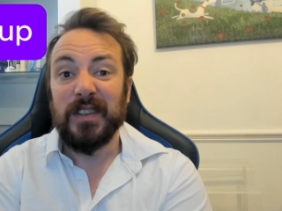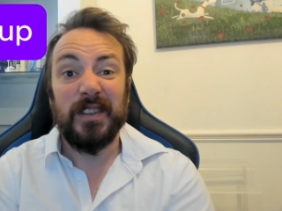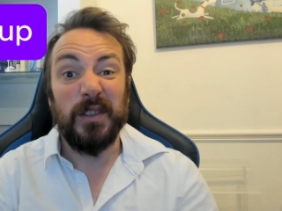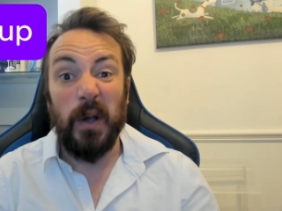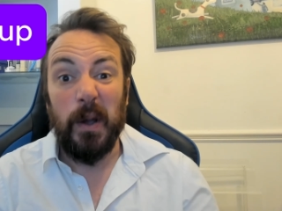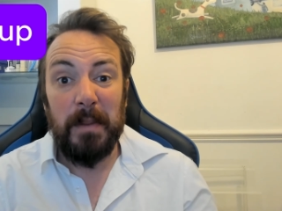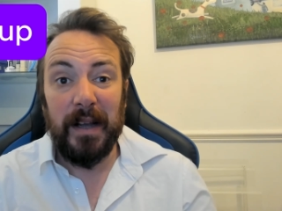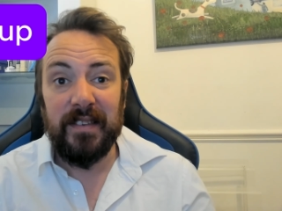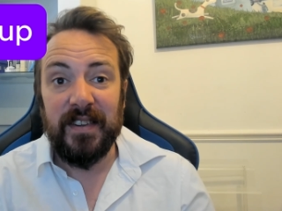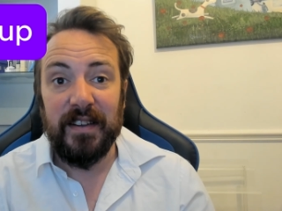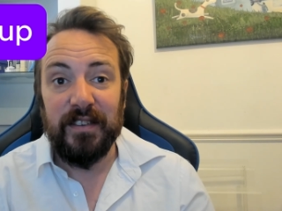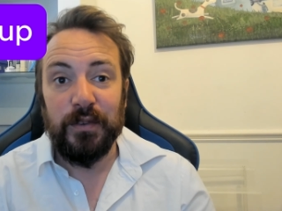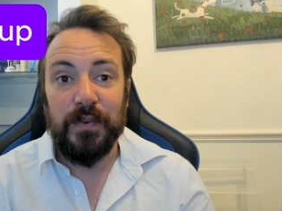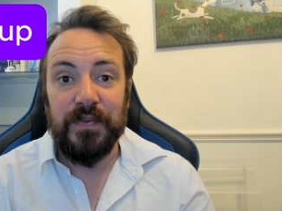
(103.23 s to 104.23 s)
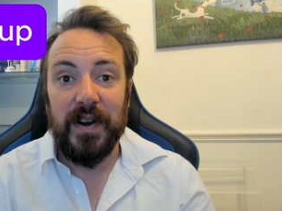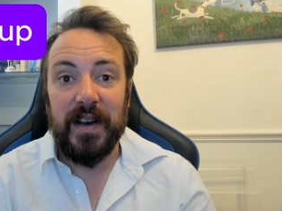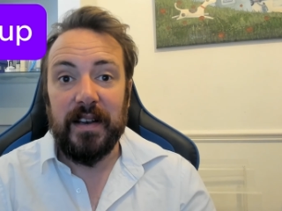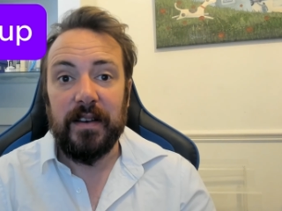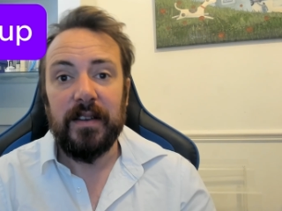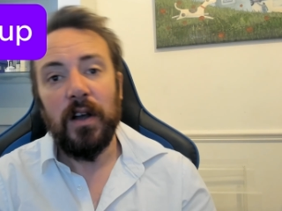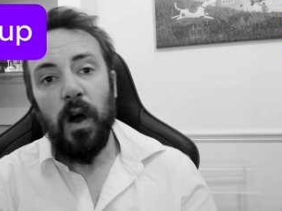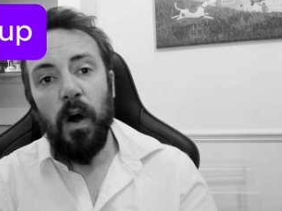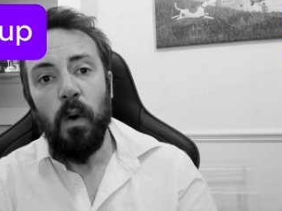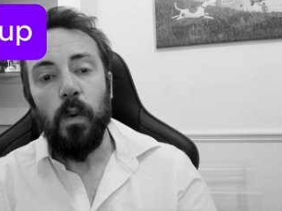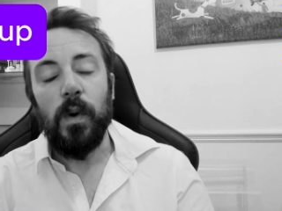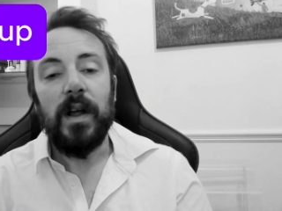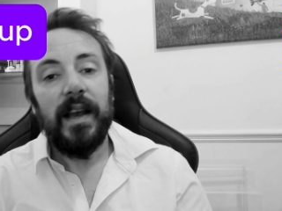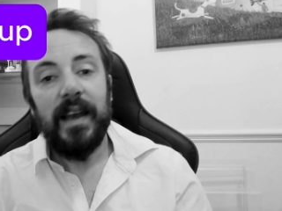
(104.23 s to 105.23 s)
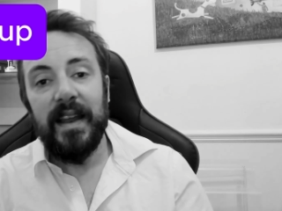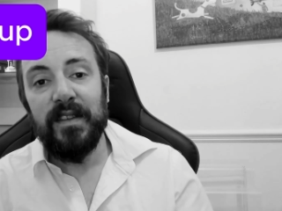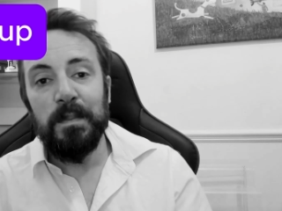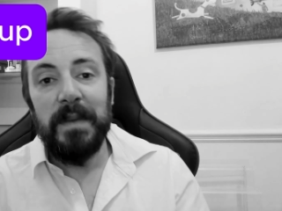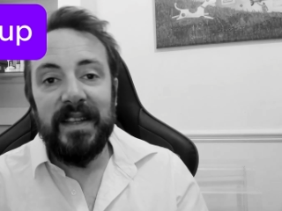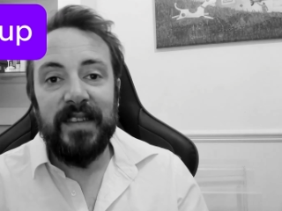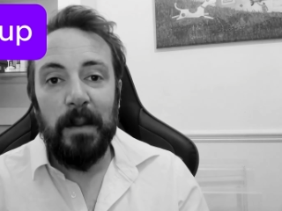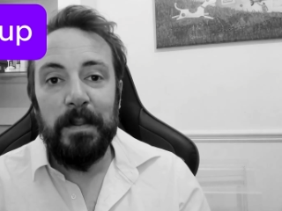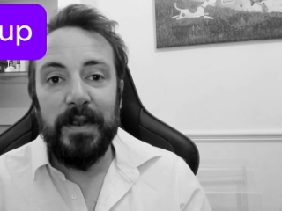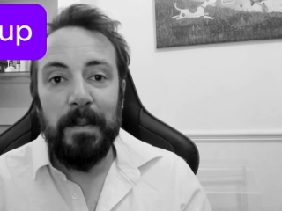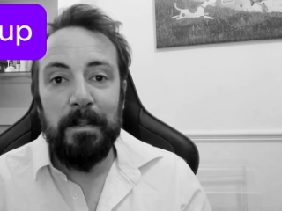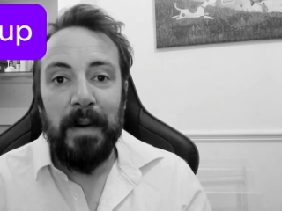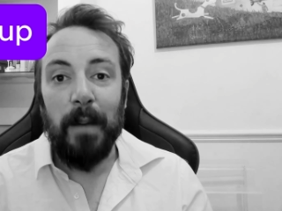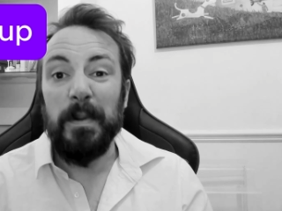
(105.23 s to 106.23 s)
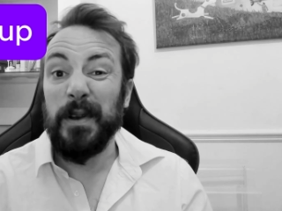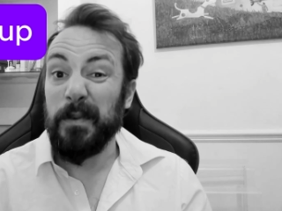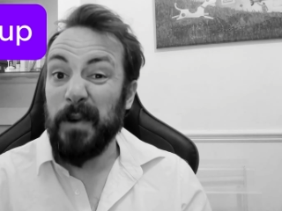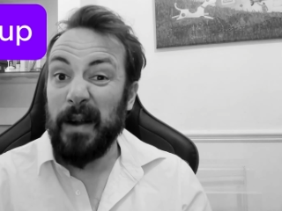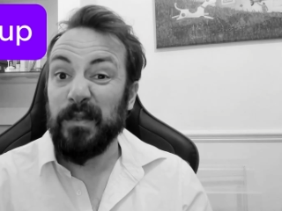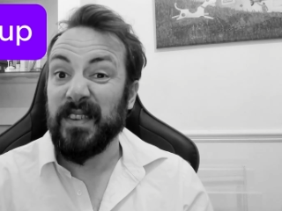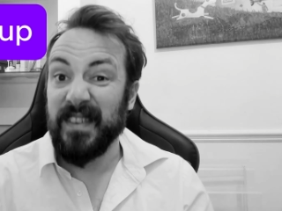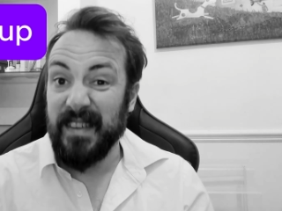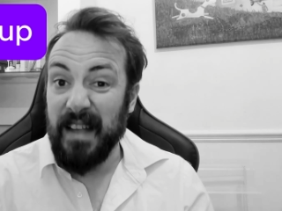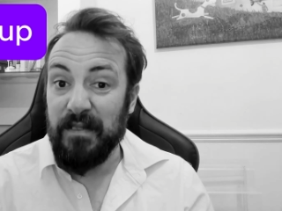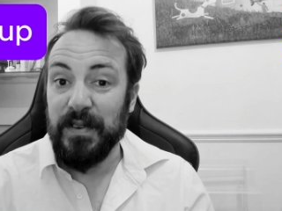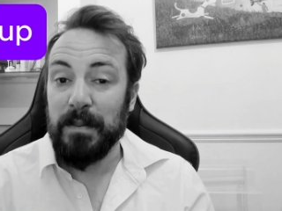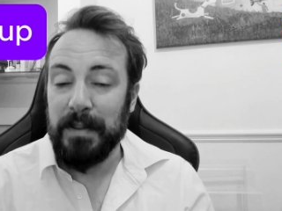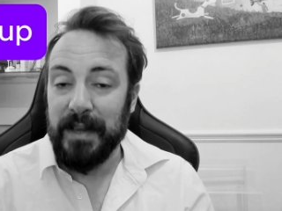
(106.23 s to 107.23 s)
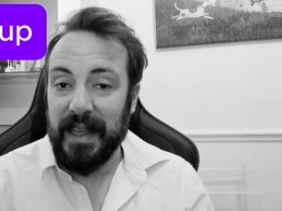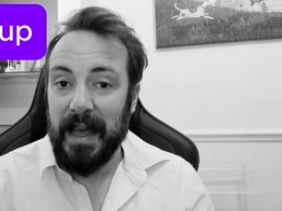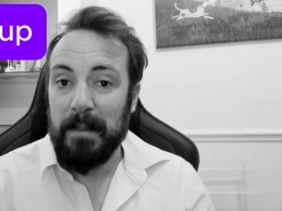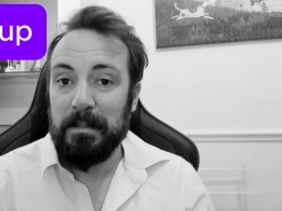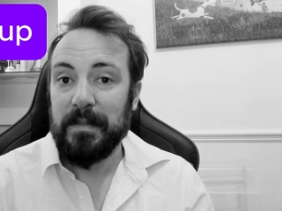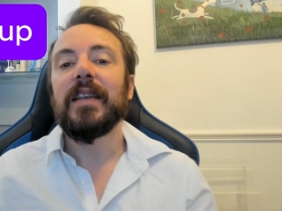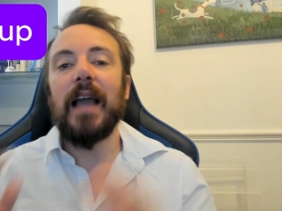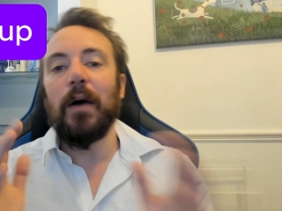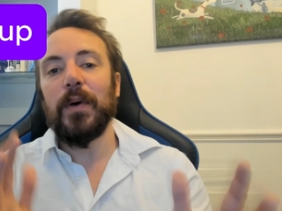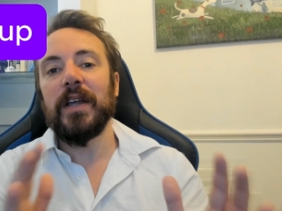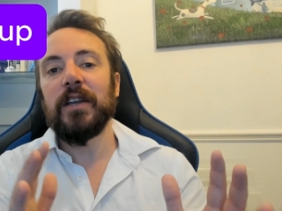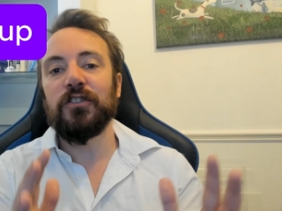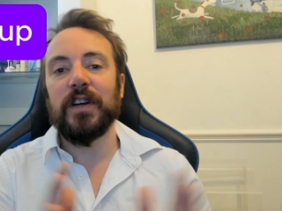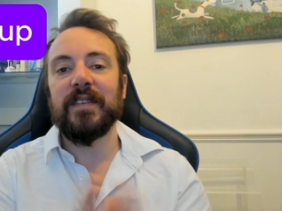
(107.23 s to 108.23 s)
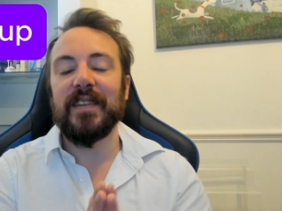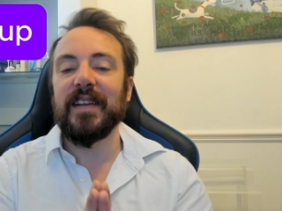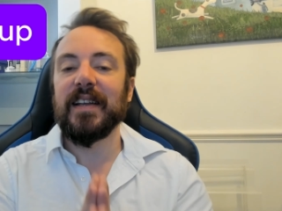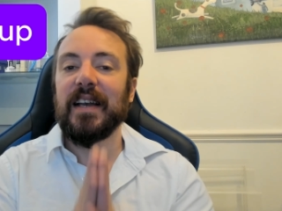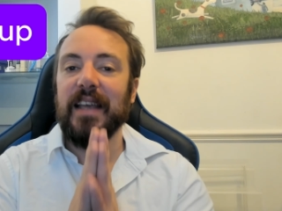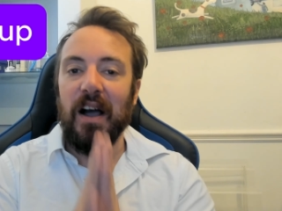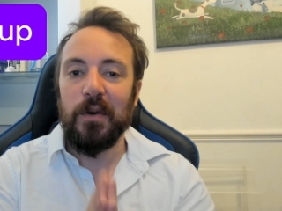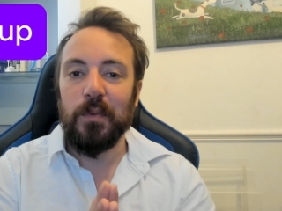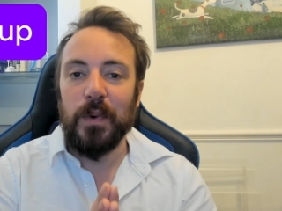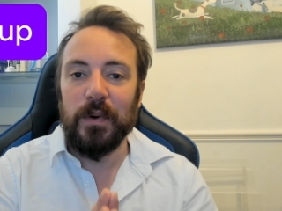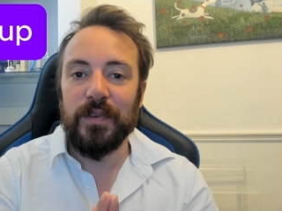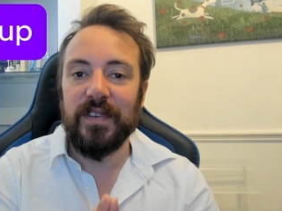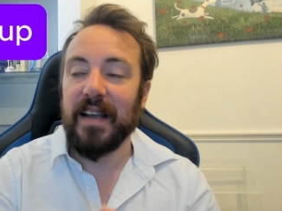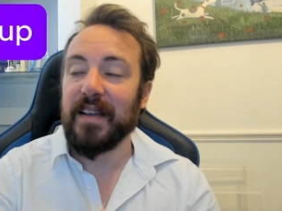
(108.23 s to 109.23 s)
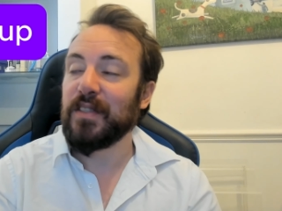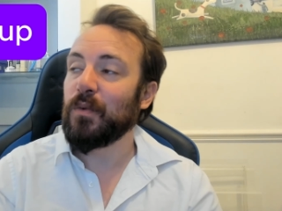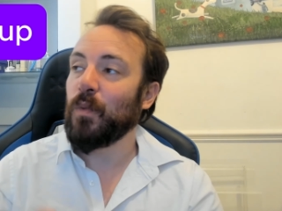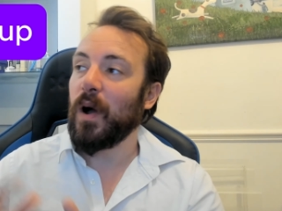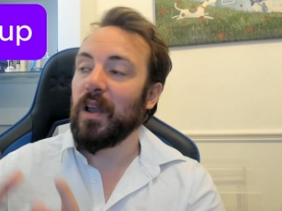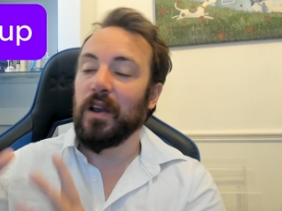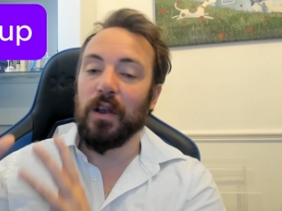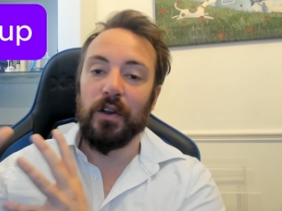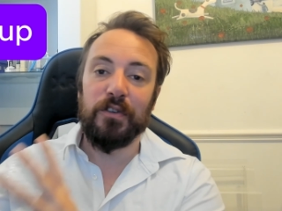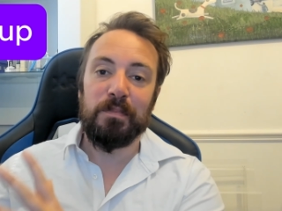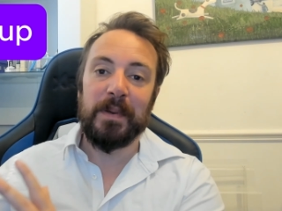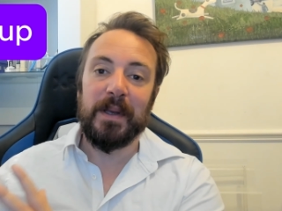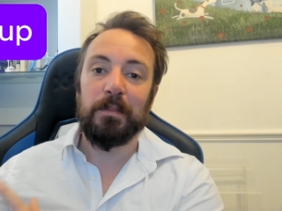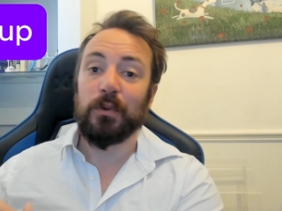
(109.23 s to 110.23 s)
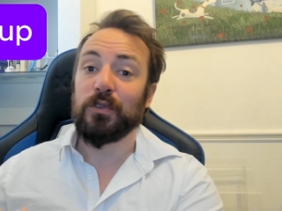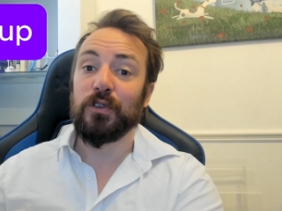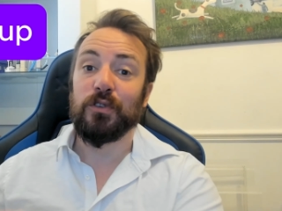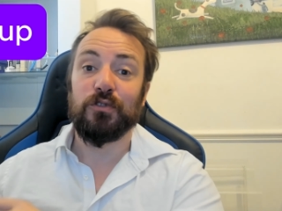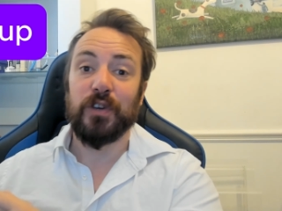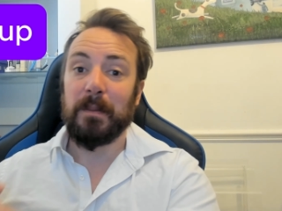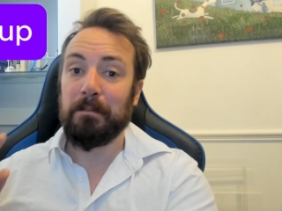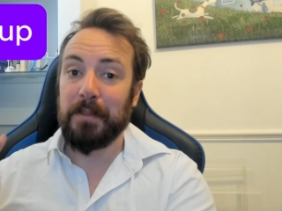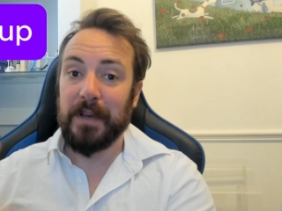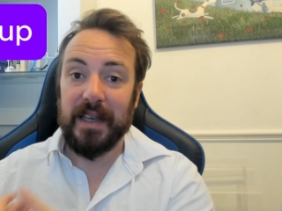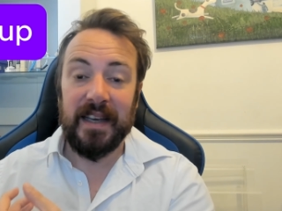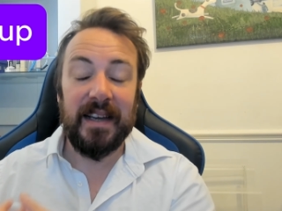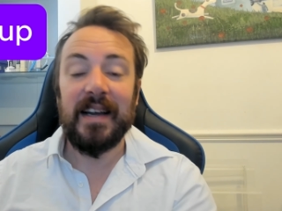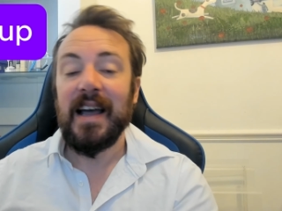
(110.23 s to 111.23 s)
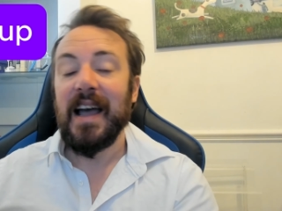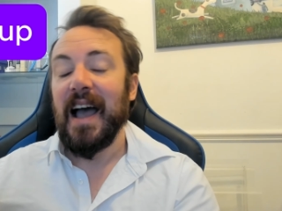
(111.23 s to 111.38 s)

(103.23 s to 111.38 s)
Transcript: So I might say to a friend, oh, let's meet up at the pub at around 7 p.m. Now, interestingly, I will say that while a lot of people do drink beer